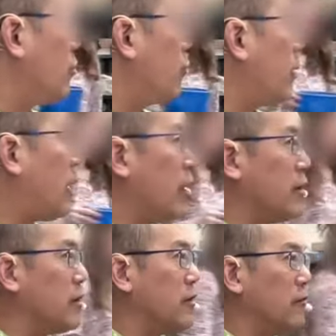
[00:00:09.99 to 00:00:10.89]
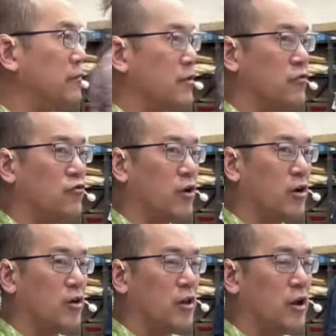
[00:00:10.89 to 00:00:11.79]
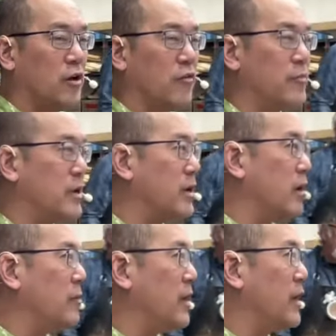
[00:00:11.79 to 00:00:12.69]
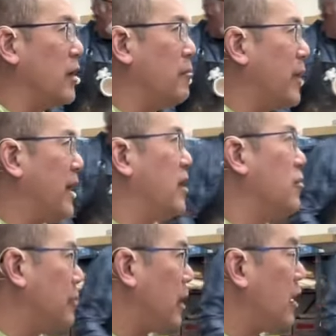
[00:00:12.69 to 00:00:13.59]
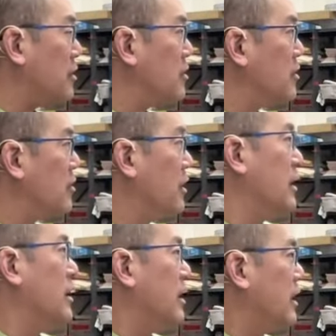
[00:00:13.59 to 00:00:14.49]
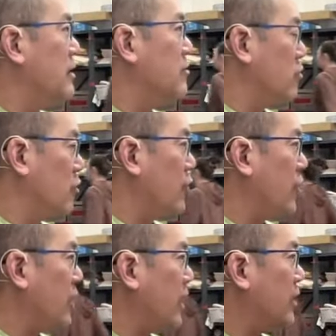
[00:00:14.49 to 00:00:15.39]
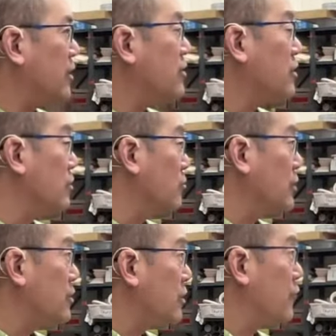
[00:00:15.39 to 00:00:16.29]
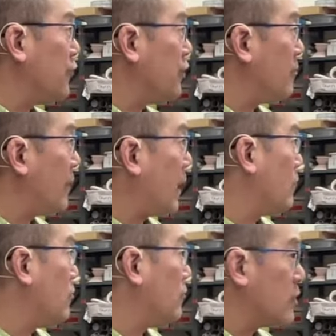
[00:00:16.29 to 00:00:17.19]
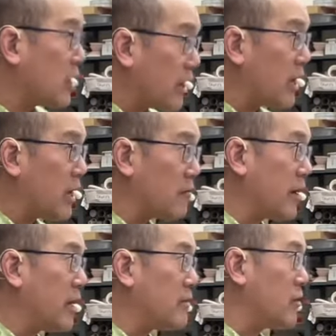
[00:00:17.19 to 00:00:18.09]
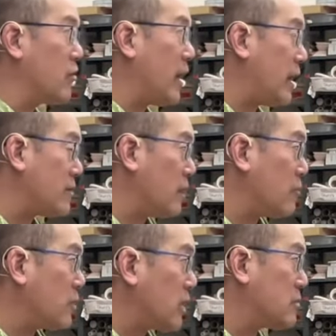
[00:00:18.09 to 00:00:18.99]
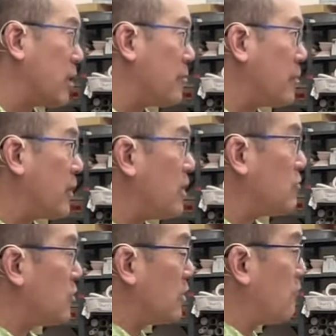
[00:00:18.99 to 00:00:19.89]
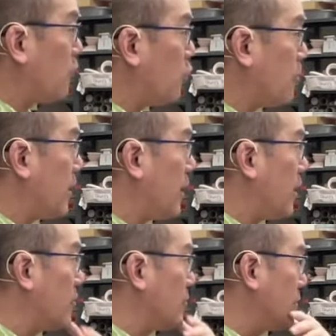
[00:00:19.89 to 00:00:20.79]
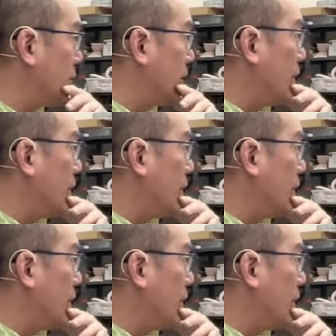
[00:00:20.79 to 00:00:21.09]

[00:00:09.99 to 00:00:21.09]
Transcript: Part of the struggle of becoming a better potter is learning how to deal with different amounts of clay, right? So last time we talked about plates, we did four pounds.